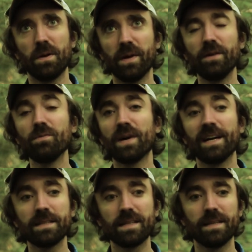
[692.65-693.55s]
my own
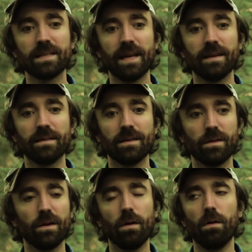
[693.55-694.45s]
bias is that,
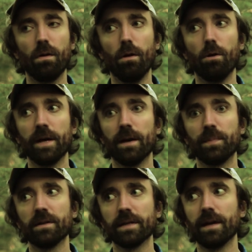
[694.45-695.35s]
oh yeah,
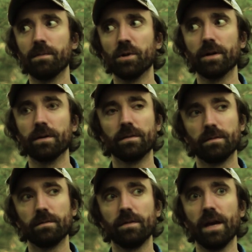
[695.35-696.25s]
Peleg got murdered.
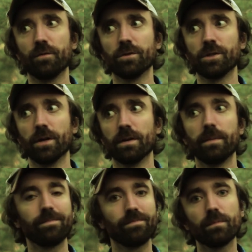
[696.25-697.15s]
Yeah, for sure.
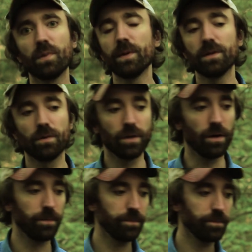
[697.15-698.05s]
But we don't know.